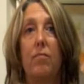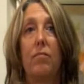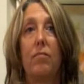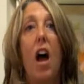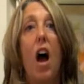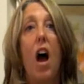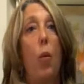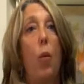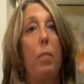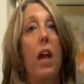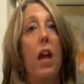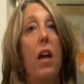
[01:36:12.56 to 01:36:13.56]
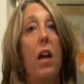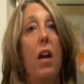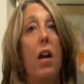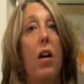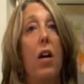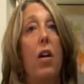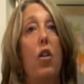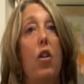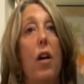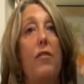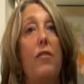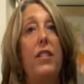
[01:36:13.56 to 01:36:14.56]
Oh,
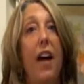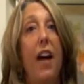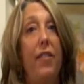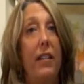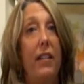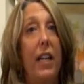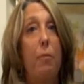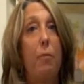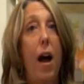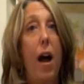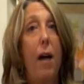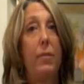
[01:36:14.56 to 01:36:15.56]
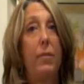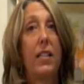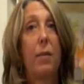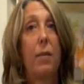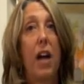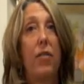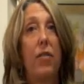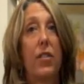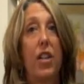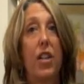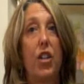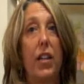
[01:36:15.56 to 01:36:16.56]
you have definitely prompted some
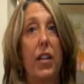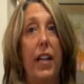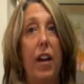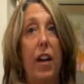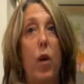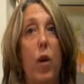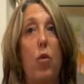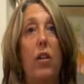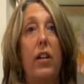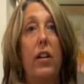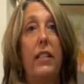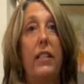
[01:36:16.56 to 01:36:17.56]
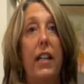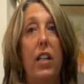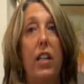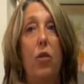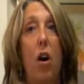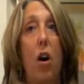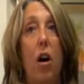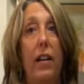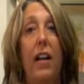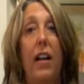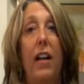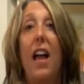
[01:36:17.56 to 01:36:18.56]
conversation here. We will continue
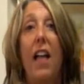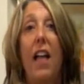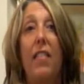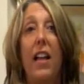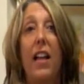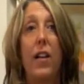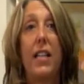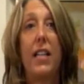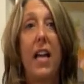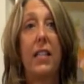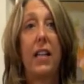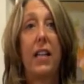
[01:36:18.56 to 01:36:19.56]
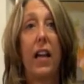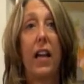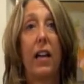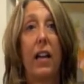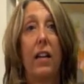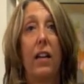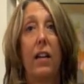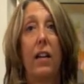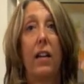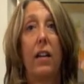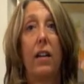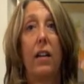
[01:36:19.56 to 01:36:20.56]
on, and that's fantastic.
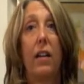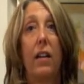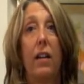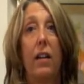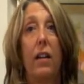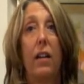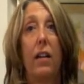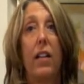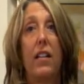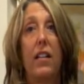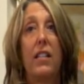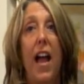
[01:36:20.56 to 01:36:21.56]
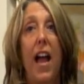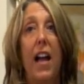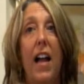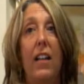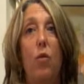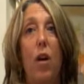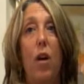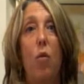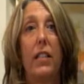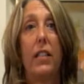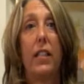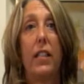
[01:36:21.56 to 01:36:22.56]
That's exactly what I
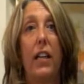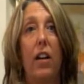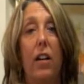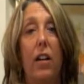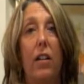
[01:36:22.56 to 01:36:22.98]
want to hear.